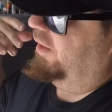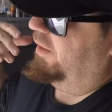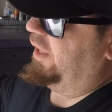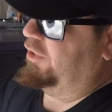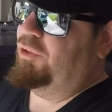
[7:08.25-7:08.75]

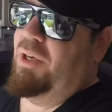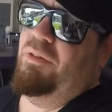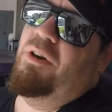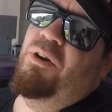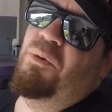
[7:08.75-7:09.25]
Got to drive the
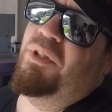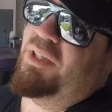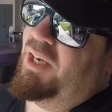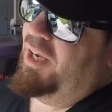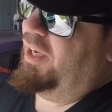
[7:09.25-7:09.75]
car to work
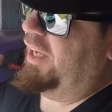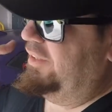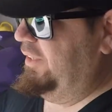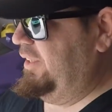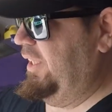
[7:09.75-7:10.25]
today and
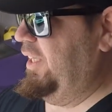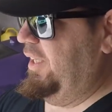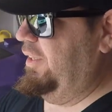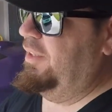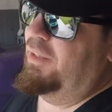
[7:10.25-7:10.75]
actually see
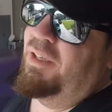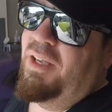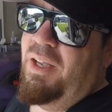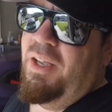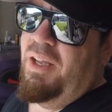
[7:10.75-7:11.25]
it.
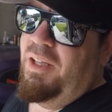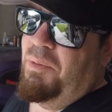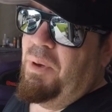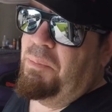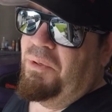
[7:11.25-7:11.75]
The
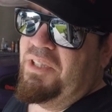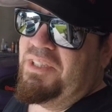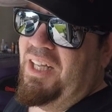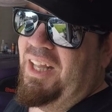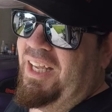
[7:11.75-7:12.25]
bumper in the
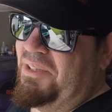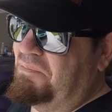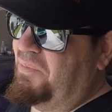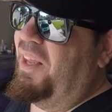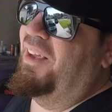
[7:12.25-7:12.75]
sunlight.
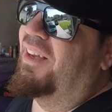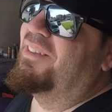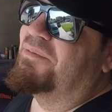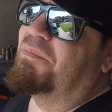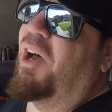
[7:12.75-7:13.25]

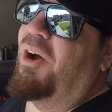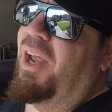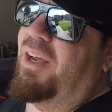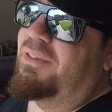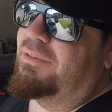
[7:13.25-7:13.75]
Oh
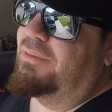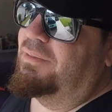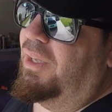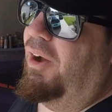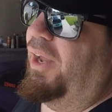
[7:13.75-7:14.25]
yeah.
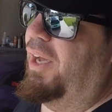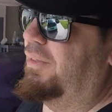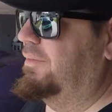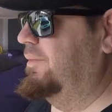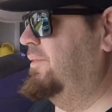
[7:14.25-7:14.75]
Oh yeah.
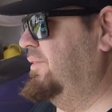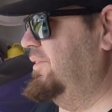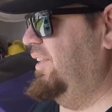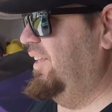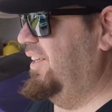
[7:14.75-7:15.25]

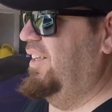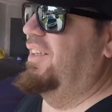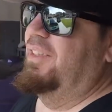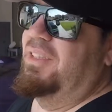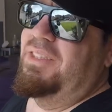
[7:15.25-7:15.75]

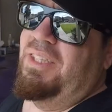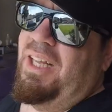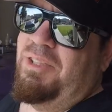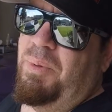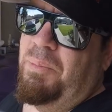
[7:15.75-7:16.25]
This is a
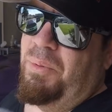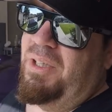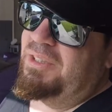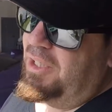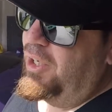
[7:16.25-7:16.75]
nice bumper. And
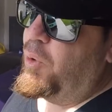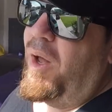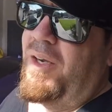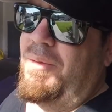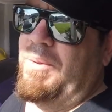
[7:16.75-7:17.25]
it's a good
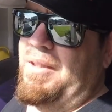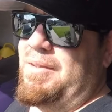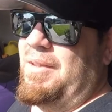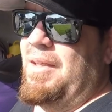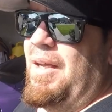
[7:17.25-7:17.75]
quality
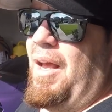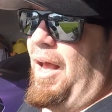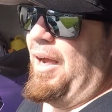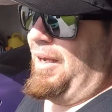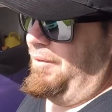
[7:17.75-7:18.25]
piece.
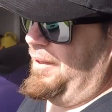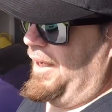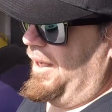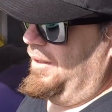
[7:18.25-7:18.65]
I'll give it that.